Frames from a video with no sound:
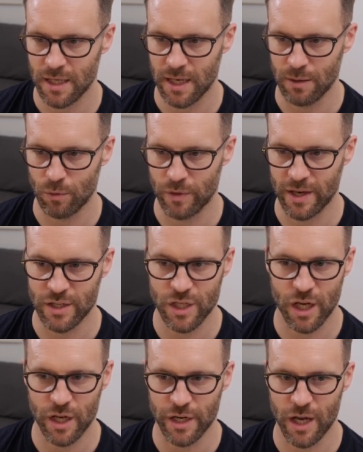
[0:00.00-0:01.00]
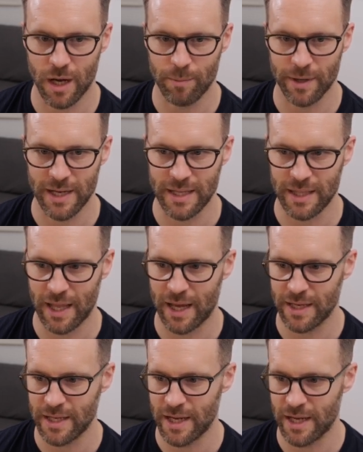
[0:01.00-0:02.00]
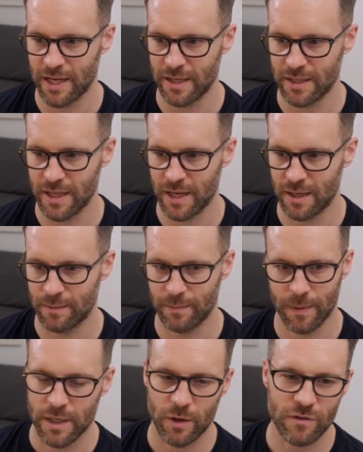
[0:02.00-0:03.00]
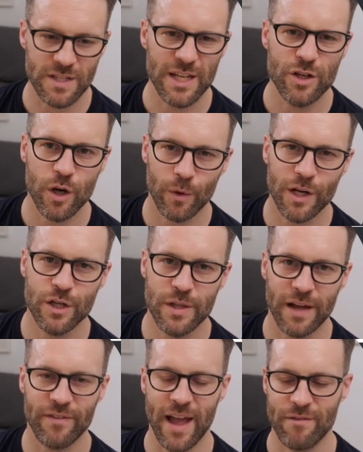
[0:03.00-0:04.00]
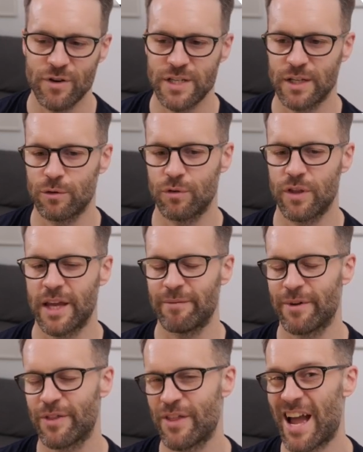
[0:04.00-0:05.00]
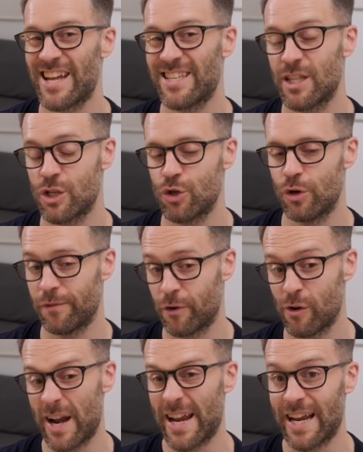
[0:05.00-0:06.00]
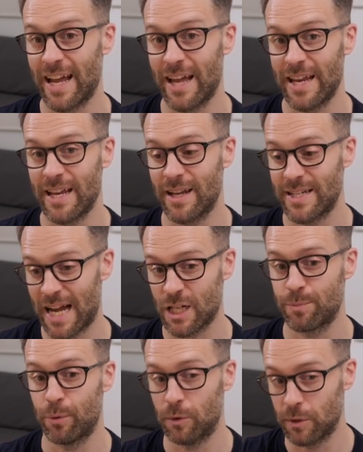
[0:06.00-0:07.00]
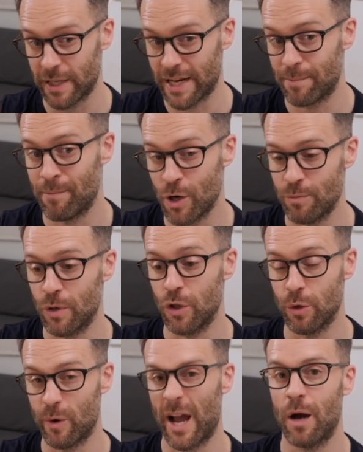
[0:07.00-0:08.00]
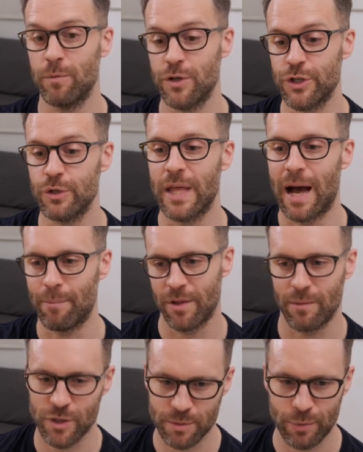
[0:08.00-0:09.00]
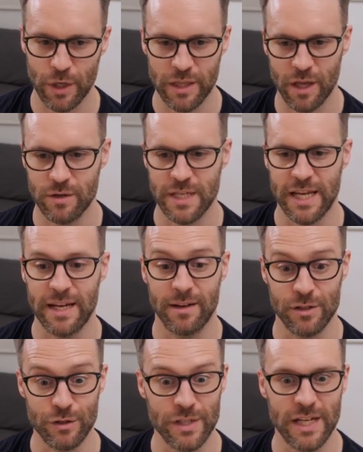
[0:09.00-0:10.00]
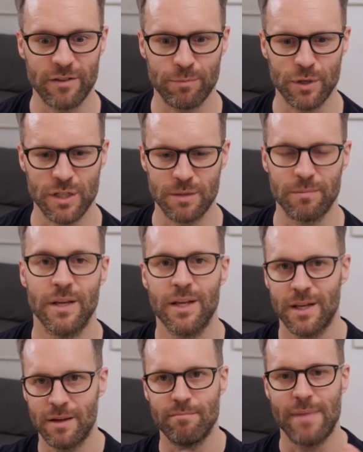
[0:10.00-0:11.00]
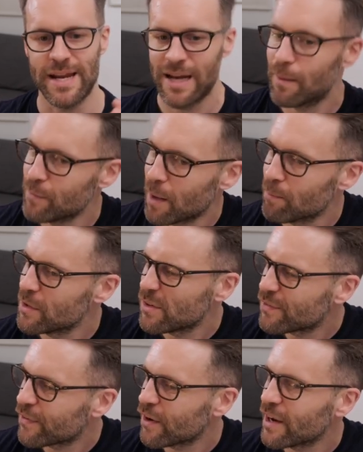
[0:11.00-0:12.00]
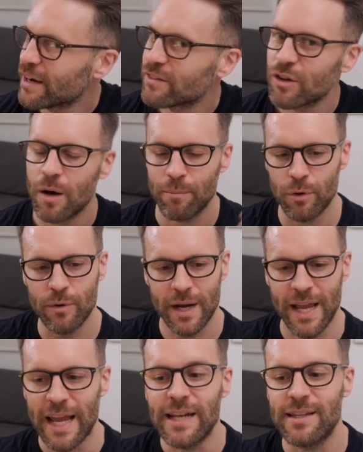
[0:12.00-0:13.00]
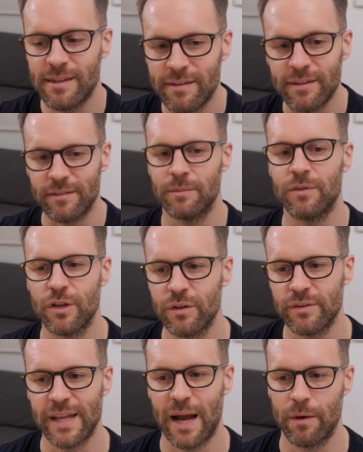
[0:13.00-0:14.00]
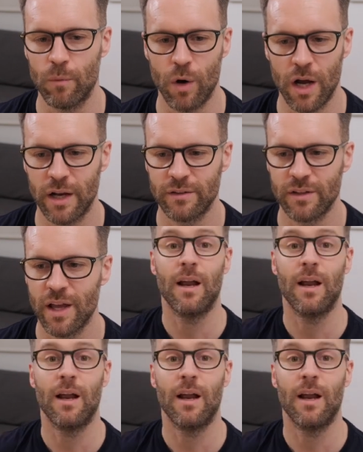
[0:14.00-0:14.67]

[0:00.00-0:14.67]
it will then turn up in that year, yeah? Now obviously you don't want to do that for every single thing, but that is the joy of creating a dashboard in a moment that will help you do that. But I'm just putting those in, as you see I've put some made up numbers for an example into the system so you see how it works.